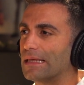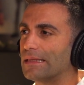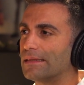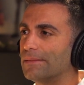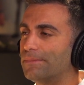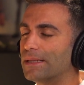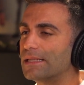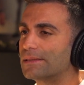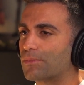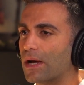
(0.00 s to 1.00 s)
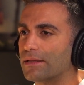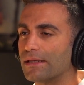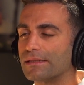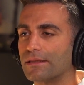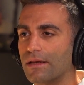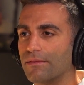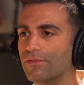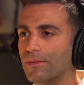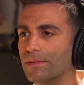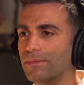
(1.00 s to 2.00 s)
the biggest pride doesn't come
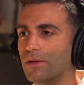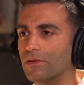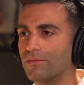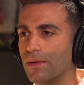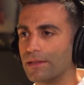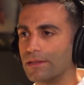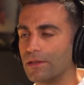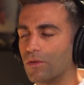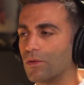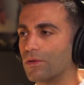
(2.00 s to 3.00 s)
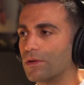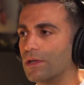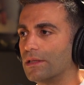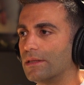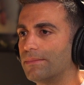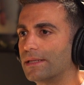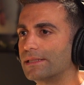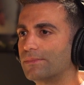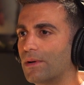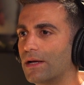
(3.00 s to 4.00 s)
from the amount of money, or the
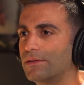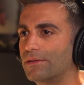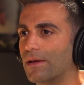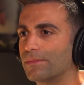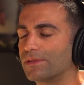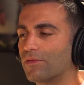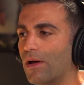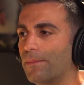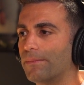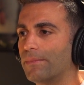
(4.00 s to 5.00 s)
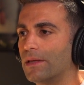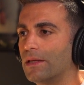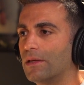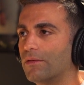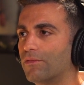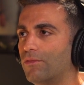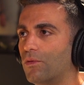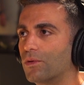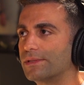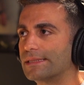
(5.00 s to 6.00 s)
biggest pride comes from,
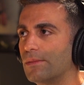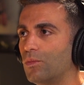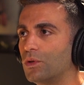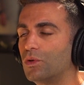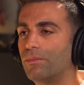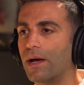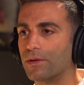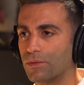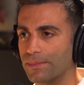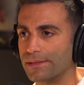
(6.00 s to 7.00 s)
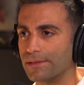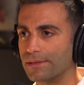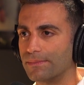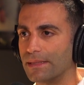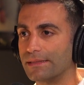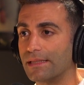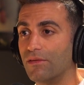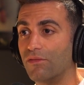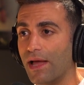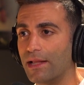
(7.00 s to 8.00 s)
for someone to buy your business means they
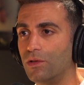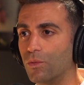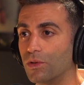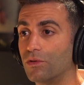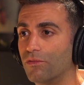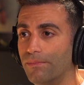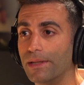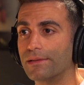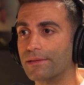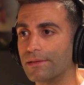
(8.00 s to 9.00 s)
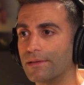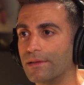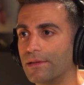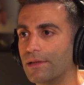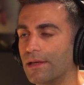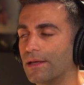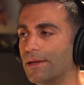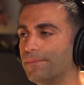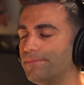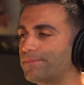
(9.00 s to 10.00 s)
value what you've built. And